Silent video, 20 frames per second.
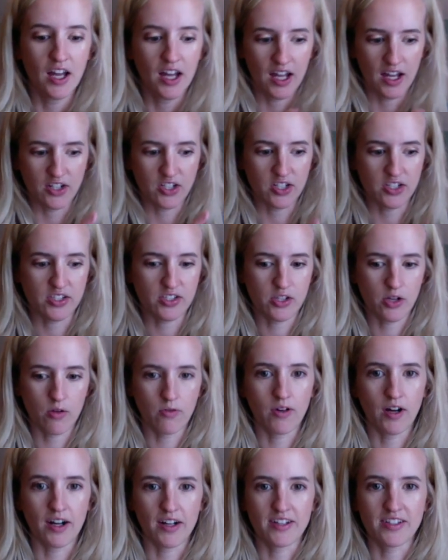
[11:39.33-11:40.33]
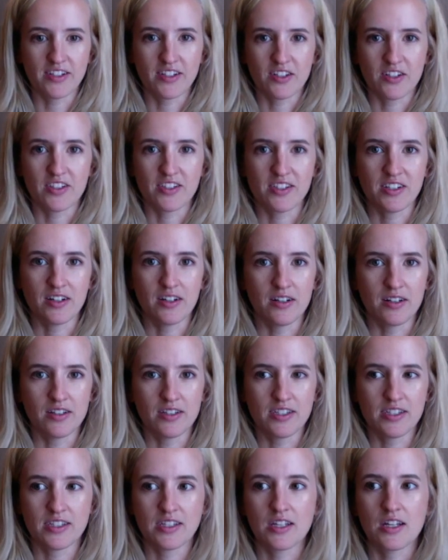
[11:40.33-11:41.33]
It's just so nice just to
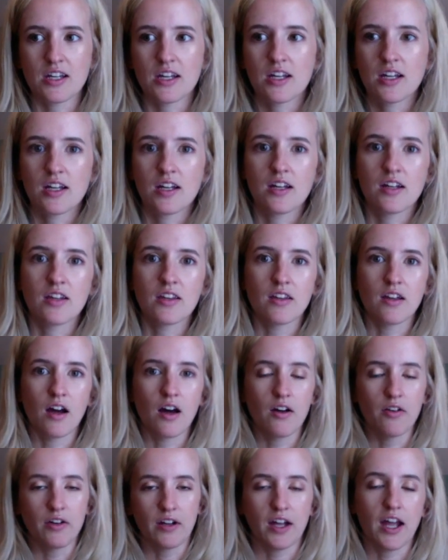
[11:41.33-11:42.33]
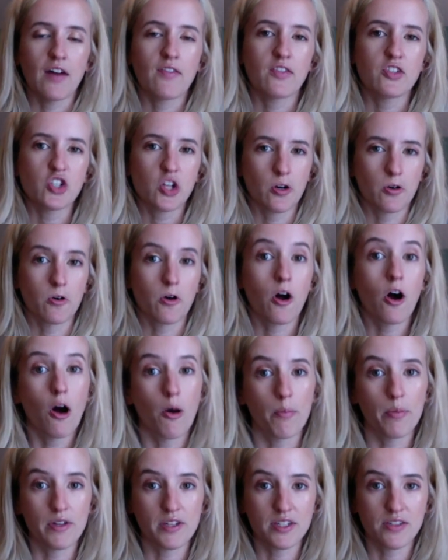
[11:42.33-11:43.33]
see, have a general
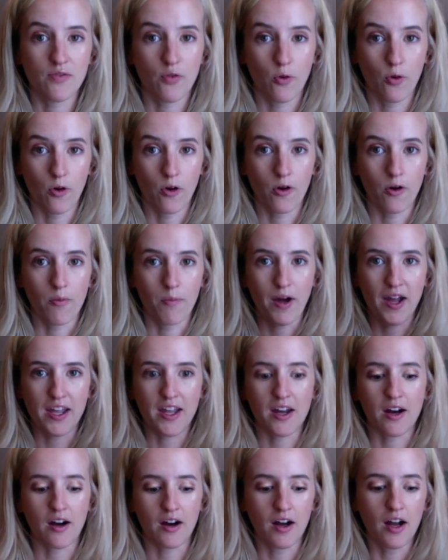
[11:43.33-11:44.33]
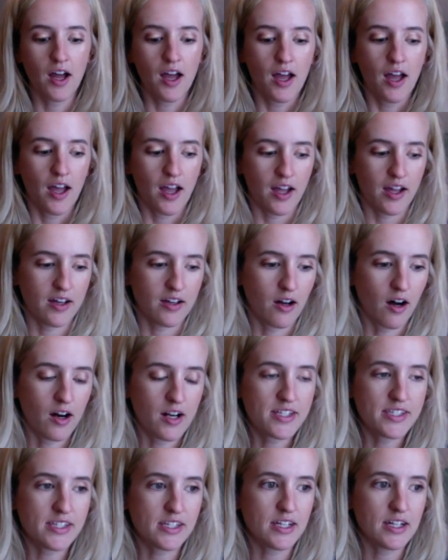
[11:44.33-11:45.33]
compass for my year. And
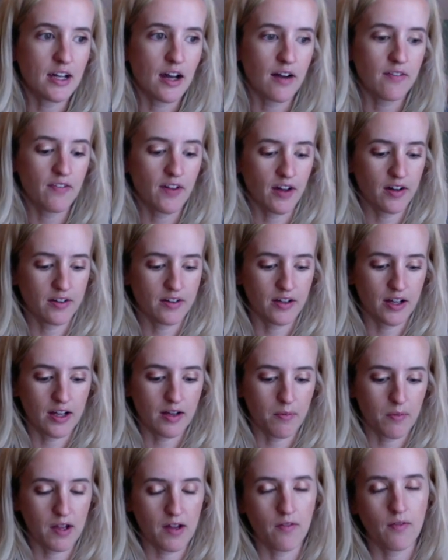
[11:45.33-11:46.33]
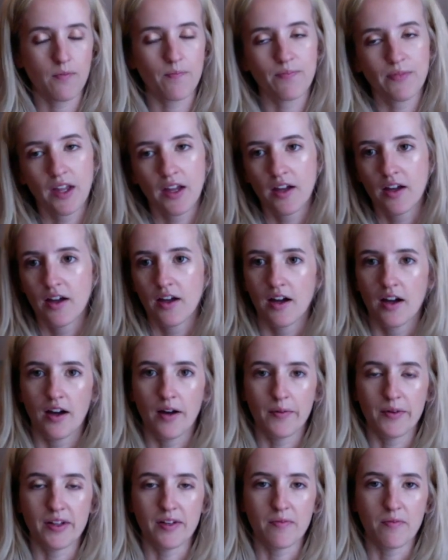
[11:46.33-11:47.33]
honestly, I found
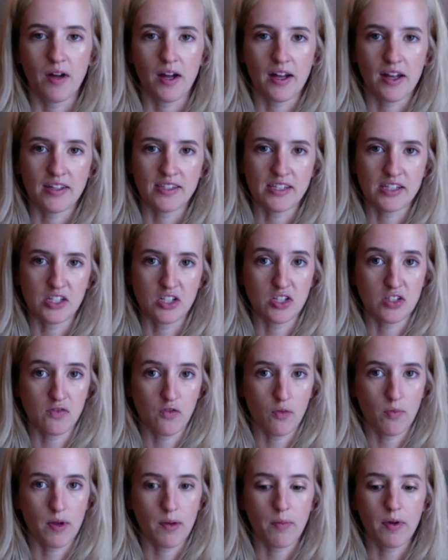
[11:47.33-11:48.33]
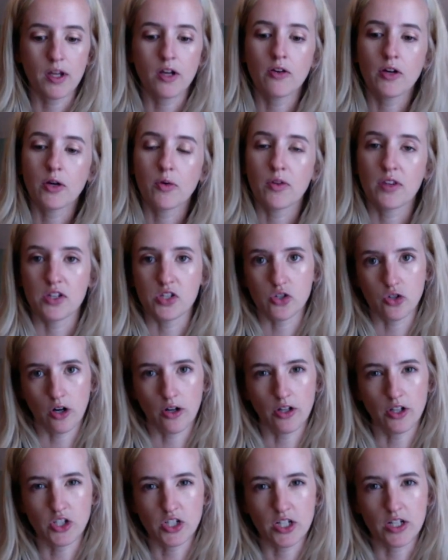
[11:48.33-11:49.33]
I guess it's just for me, but with
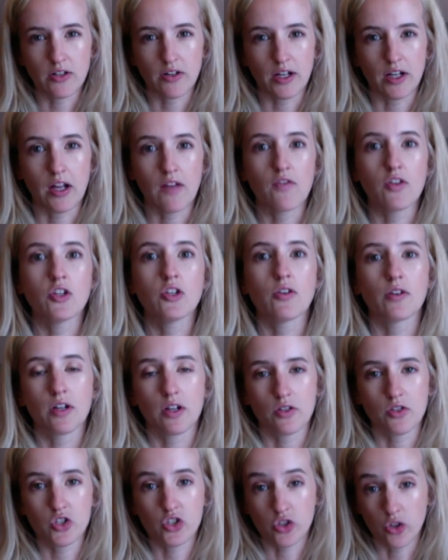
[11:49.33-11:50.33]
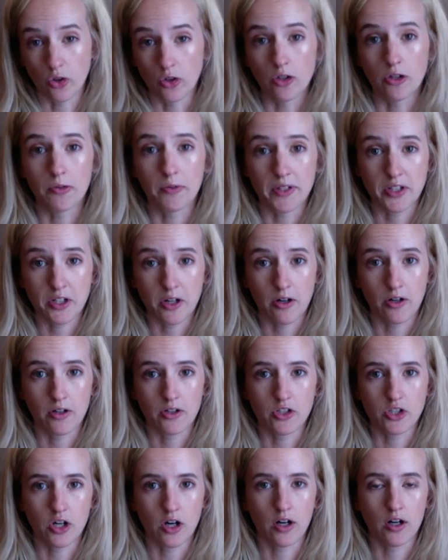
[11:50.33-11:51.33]
astrology, if you do a solar return
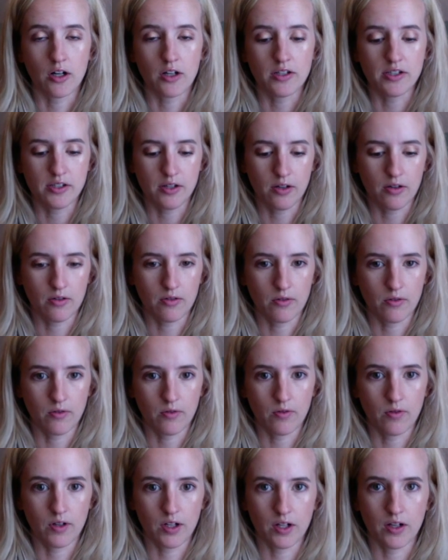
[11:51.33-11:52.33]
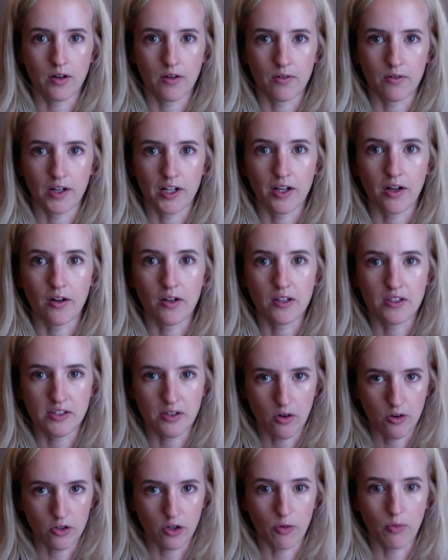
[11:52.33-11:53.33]
chart, so, it's
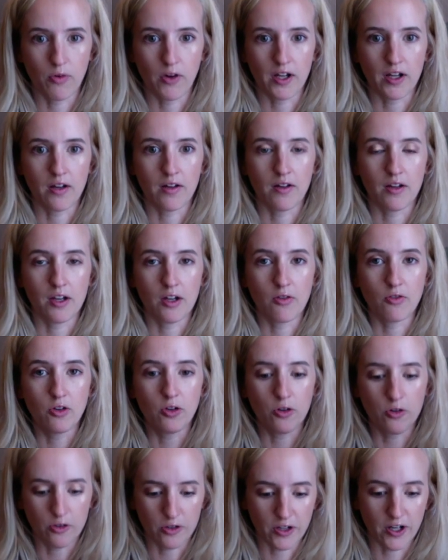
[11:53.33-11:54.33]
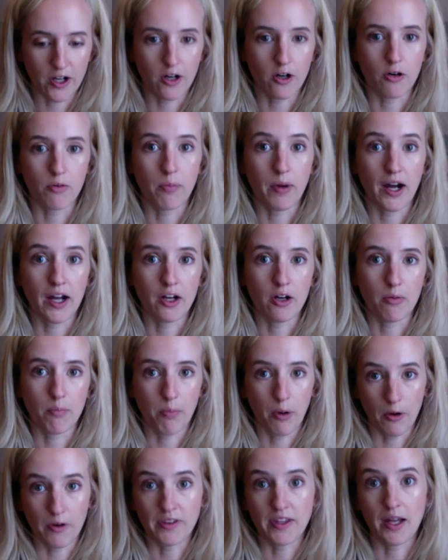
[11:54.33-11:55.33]
on your, you do your year by your
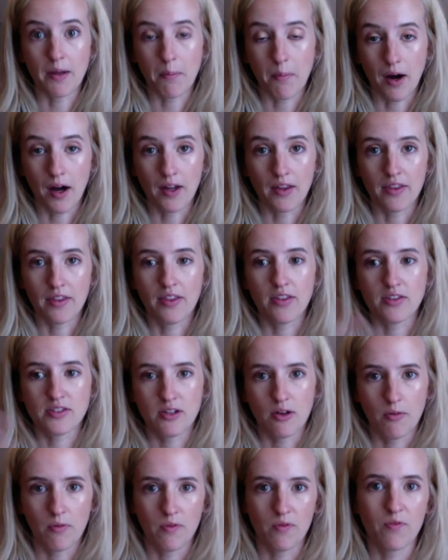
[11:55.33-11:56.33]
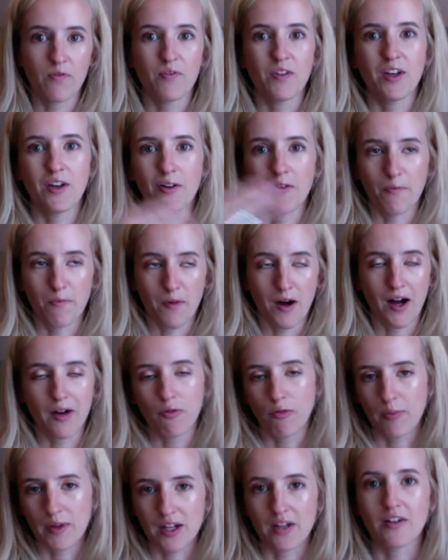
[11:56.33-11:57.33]
birthday month, so, mine
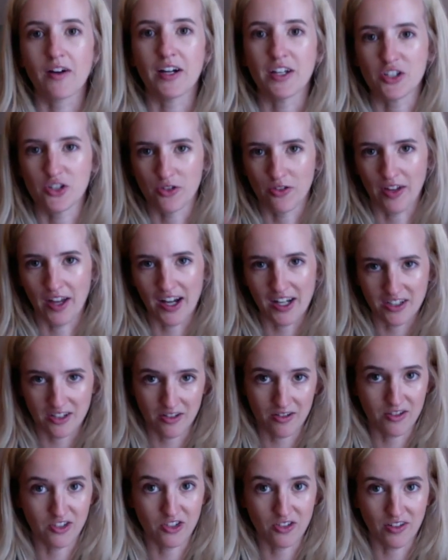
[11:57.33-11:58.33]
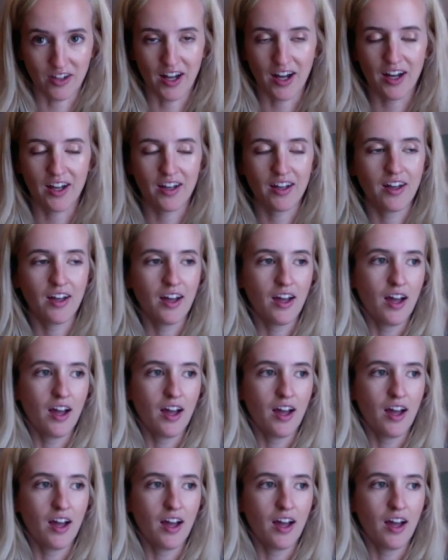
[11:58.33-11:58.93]
would be July to July.